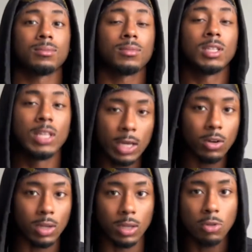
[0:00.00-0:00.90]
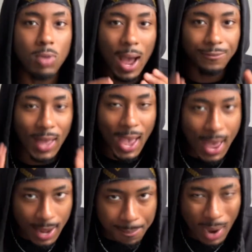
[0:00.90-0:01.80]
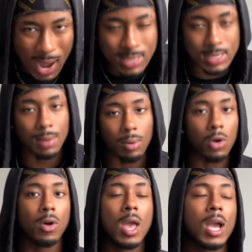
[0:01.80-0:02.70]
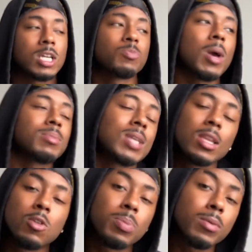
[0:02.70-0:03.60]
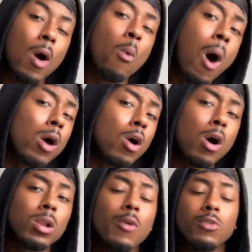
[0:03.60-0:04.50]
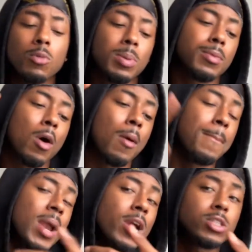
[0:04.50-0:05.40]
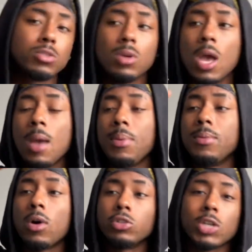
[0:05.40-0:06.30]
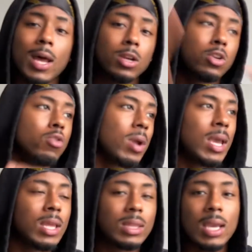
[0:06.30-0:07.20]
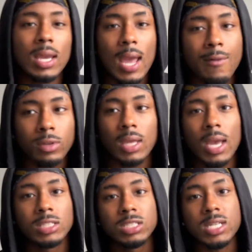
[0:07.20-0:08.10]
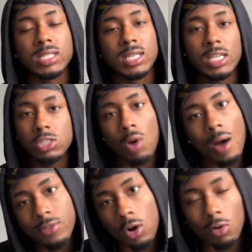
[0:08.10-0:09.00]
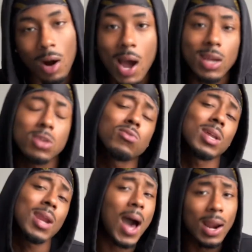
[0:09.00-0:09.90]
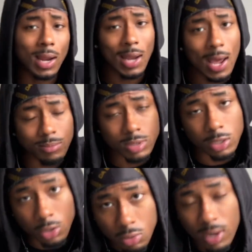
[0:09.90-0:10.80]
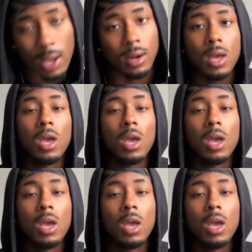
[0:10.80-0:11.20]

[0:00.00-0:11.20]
Literally, you have to have that mindset, bro. Because I'm telling you, people gonna walk all over you. People gonna embarrass you. People gonna try to do anything and everything to just get you off your grind. And you cannot allow them to do that.